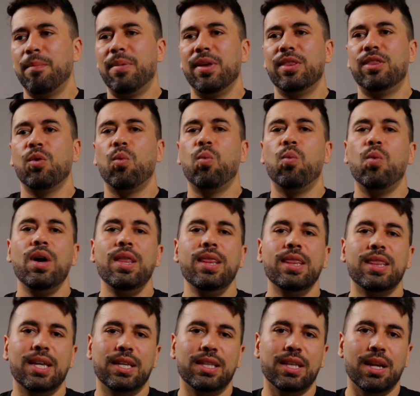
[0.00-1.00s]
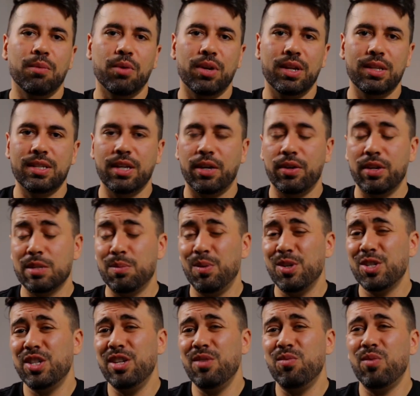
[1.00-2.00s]
But the one thing that I'm going to tell you,
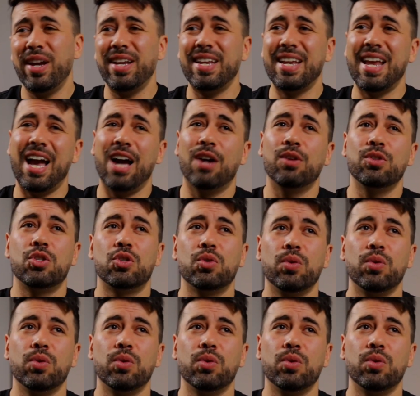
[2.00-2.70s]
especially right now